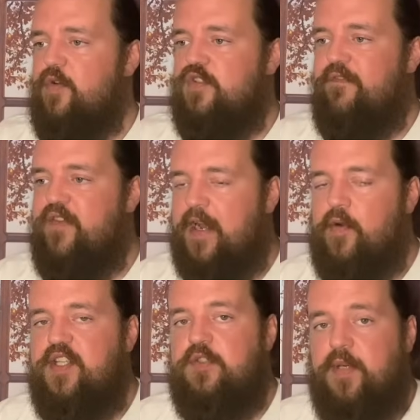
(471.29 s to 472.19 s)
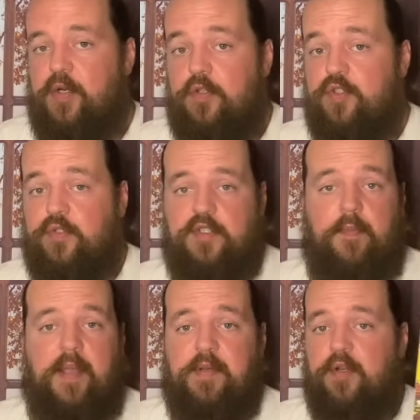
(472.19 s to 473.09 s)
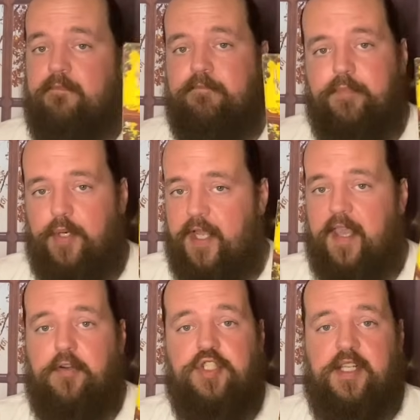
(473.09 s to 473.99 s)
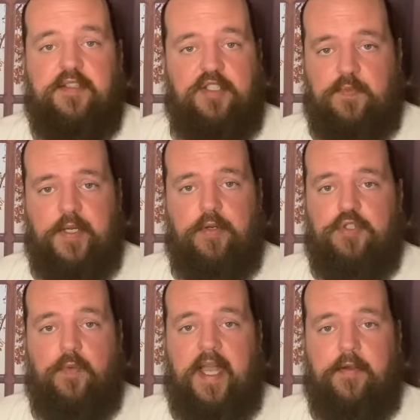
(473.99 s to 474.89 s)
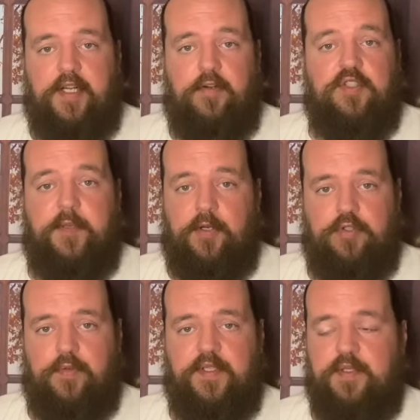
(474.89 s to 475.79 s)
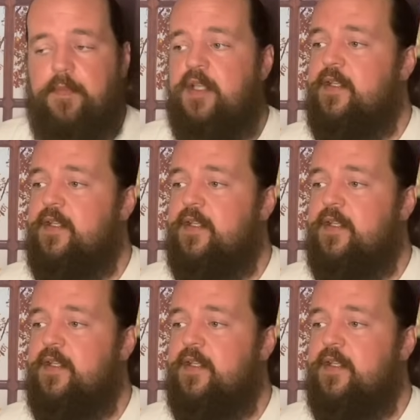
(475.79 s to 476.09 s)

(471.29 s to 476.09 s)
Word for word: It's very spiritual, so maybe you're putting energy into spirituality or spiritualism.